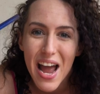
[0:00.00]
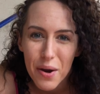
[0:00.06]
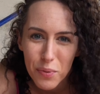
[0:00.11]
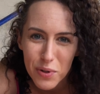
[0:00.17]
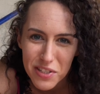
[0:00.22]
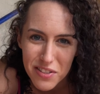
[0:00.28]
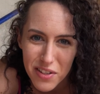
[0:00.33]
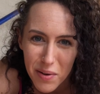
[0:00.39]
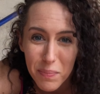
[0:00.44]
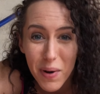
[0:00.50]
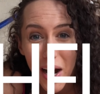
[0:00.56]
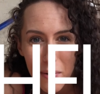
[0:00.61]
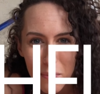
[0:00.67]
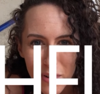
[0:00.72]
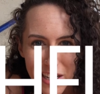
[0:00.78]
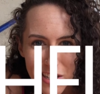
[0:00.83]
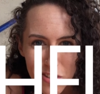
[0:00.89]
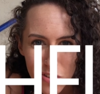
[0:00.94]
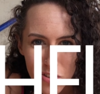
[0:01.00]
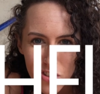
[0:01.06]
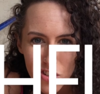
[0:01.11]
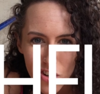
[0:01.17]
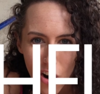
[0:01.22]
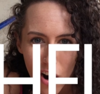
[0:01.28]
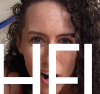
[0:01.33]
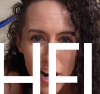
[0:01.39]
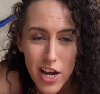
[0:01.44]
Hey, what's up? I'm Rachel
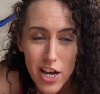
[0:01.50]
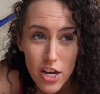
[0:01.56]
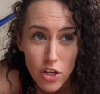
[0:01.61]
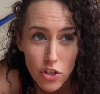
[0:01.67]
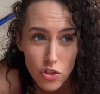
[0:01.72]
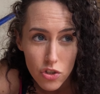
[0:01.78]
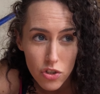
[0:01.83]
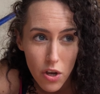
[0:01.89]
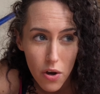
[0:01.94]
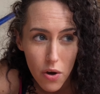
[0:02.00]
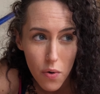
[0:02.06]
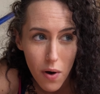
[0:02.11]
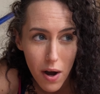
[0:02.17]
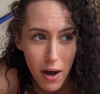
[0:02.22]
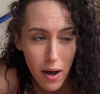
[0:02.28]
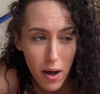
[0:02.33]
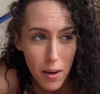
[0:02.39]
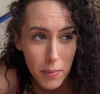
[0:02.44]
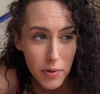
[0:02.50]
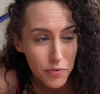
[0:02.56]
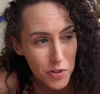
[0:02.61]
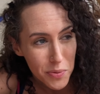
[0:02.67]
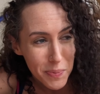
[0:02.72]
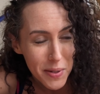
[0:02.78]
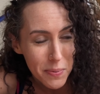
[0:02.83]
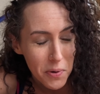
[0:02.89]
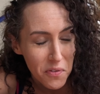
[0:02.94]
Starr. So a
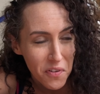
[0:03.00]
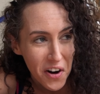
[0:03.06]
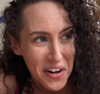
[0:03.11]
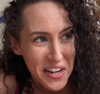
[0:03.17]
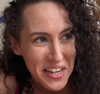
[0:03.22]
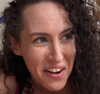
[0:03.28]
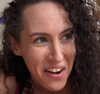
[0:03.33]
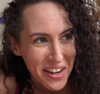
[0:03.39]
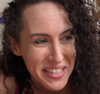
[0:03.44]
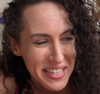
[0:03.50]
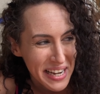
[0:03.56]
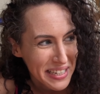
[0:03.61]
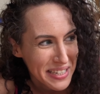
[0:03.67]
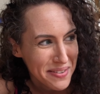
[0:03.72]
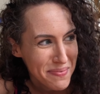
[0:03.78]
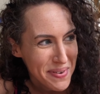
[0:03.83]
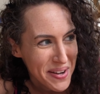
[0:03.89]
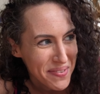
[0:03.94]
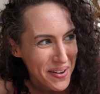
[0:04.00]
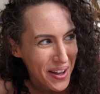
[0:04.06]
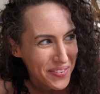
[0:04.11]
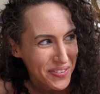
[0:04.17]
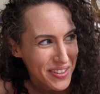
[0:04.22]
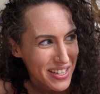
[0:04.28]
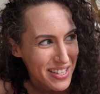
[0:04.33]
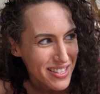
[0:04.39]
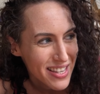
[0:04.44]
few people have already contacted me
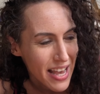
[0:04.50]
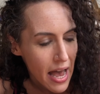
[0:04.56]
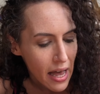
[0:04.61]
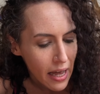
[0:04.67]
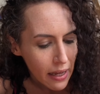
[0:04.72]
about this.